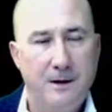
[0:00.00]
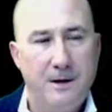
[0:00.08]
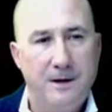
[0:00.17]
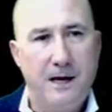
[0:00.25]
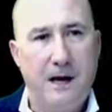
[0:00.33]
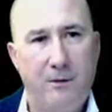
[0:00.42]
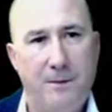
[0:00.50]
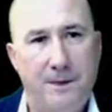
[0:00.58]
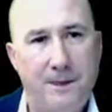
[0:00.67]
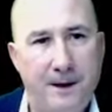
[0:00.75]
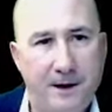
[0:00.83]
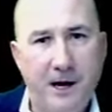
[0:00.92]
Now,
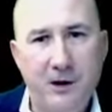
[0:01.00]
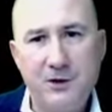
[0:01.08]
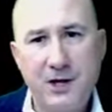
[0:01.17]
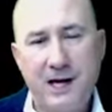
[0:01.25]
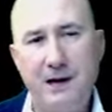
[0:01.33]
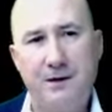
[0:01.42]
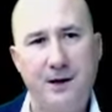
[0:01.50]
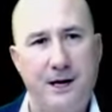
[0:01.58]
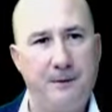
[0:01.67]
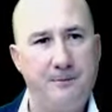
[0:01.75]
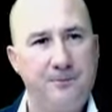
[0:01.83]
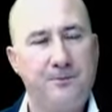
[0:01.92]
here's a key thing.
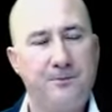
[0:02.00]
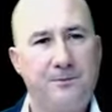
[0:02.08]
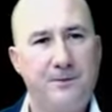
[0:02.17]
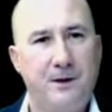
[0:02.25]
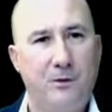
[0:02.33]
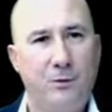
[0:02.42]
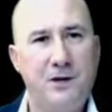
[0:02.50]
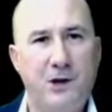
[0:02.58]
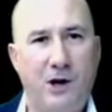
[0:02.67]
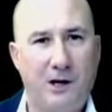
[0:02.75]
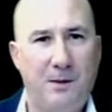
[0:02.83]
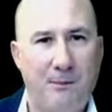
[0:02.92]
We
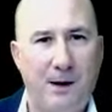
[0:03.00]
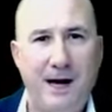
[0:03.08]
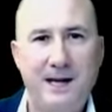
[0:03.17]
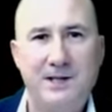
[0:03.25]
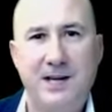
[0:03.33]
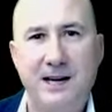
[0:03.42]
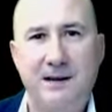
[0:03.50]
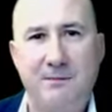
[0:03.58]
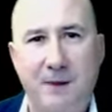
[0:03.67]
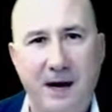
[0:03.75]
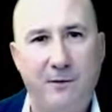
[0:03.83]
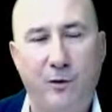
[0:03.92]
talk about mindset,
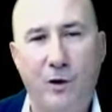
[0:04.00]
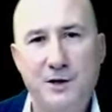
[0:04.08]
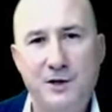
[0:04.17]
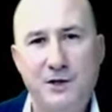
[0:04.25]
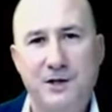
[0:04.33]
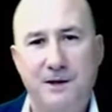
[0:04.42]
mind force,